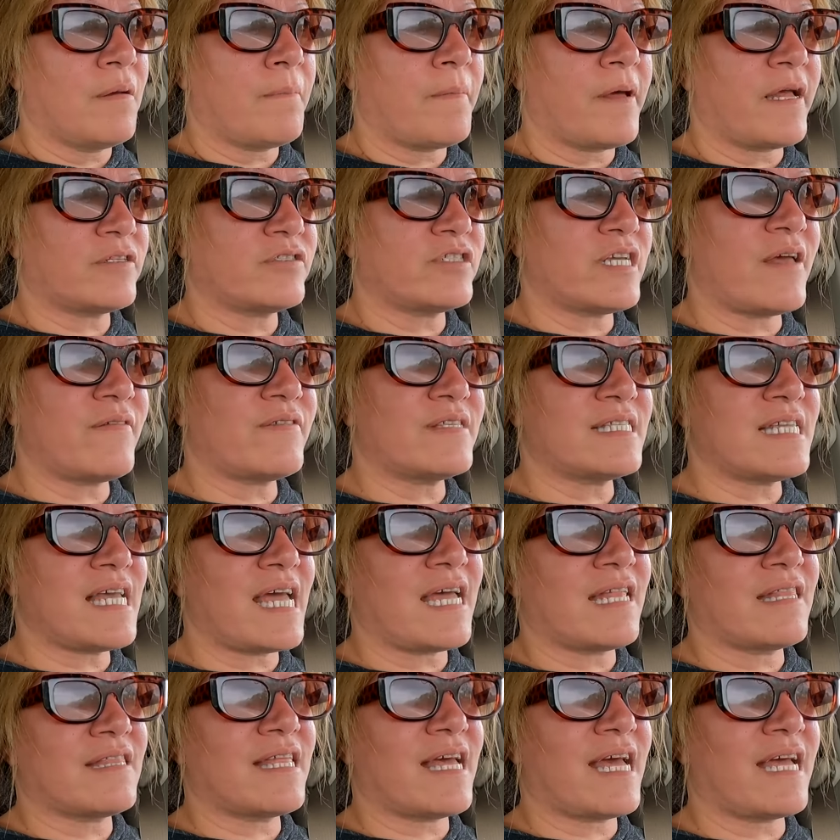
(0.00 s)
But Jeff
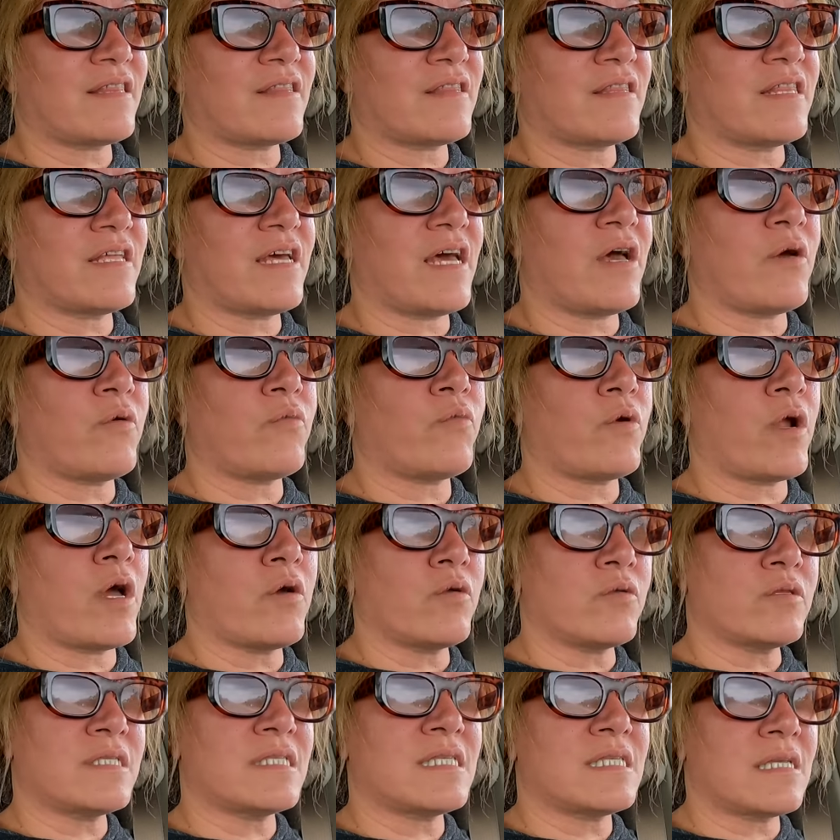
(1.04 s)
said that the
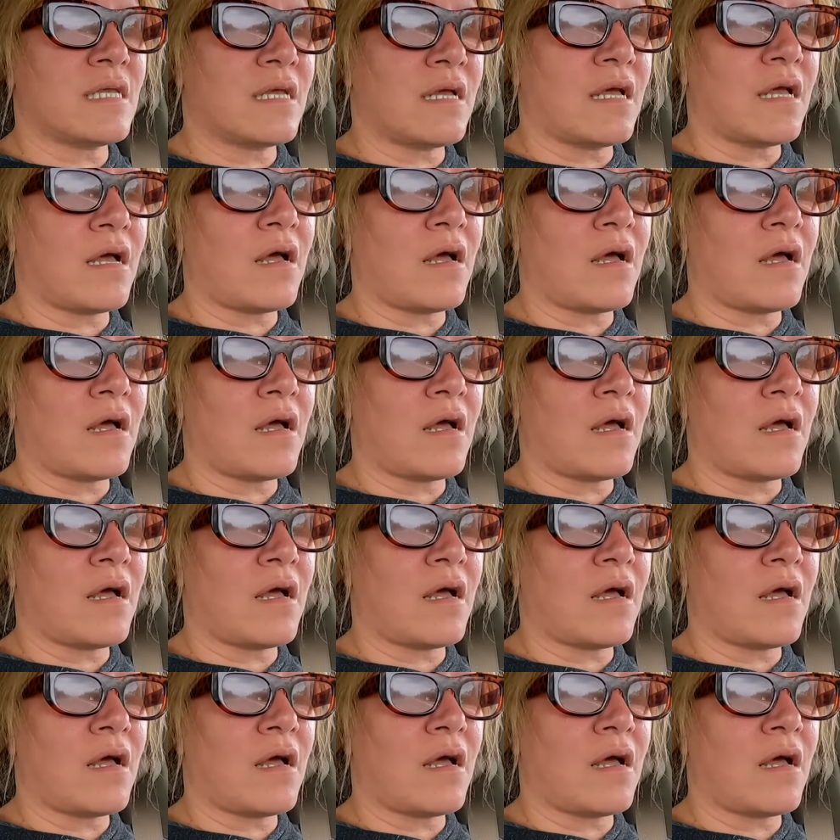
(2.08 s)
roads